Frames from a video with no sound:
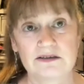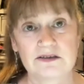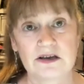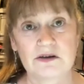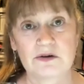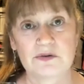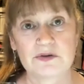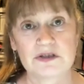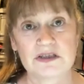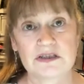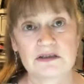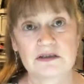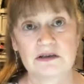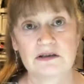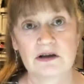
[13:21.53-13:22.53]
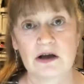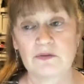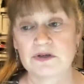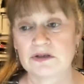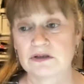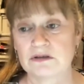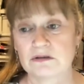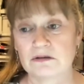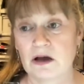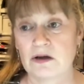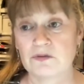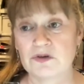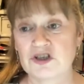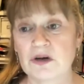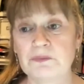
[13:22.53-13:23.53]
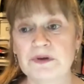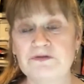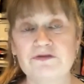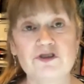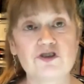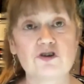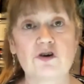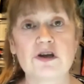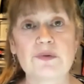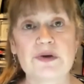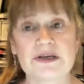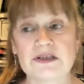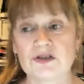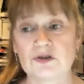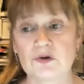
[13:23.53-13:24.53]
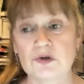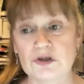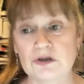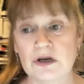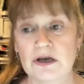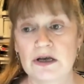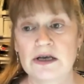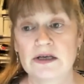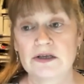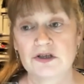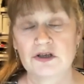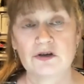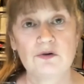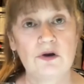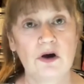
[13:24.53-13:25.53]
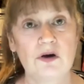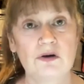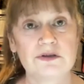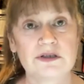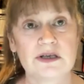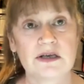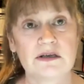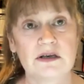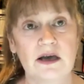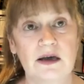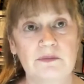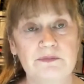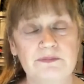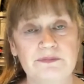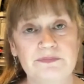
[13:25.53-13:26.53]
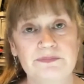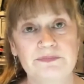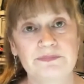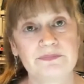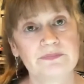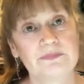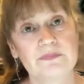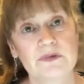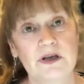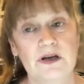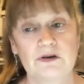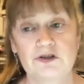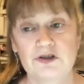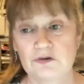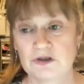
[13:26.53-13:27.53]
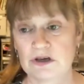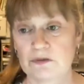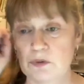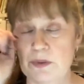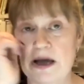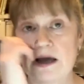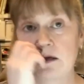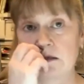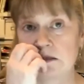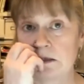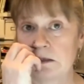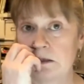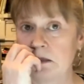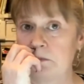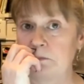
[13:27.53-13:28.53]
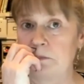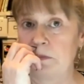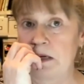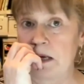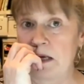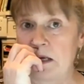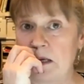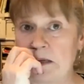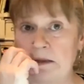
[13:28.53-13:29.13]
So I was jumping for joy when I saw 2 lots in 2 double packs in the mini.